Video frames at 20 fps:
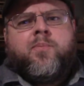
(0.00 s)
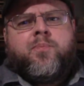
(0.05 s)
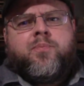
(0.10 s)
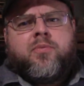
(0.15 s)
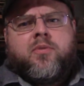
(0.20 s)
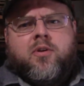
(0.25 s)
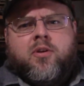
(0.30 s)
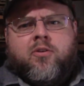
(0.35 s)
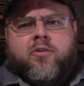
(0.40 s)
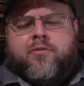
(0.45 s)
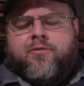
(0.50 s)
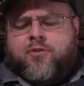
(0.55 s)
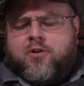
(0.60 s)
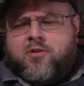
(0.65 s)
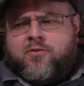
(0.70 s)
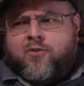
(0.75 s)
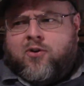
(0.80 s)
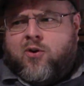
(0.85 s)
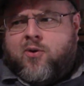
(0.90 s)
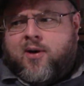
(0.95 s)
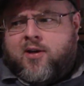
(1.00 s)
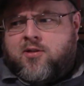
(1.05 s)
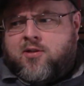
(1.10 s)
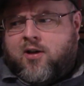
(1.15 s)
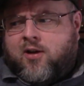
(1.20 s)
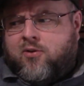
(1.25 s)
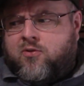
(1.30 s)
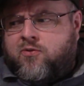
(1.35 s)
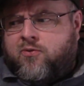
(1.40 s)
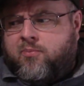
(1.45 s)
the first video I
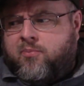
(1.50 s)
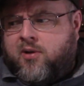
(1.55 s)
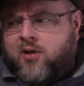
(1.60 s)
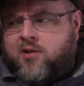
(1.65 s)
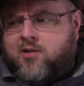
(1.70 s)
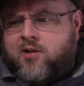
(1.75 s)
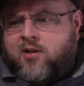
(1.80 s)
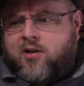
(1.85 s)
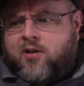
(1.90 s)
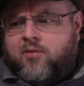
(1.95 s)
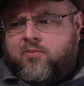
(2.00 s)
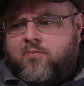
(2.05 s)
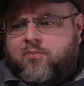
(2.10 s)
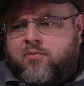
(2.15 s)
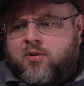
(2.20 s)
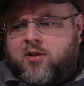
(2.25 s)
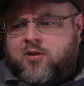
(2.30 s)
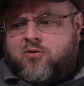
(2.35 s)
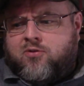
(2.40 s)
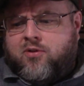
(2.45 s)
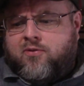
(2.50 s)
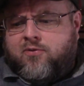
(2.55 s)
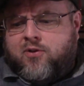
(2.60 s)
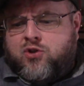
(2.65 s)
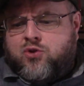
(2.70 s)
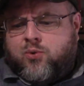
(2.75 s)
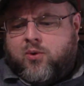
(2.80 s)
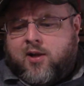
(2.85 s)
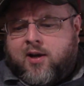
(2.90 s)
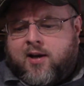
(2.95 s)
saw was from Military History
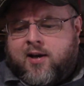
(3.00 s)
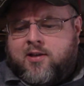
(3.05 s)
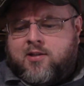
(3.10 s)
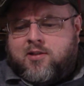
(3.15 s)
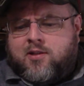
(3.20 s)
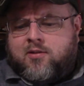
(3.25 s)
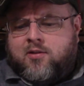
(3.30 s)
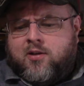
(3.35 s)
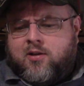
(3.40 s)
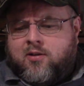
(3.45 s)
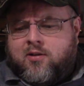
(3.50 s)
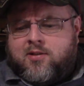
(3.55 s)
Visualized,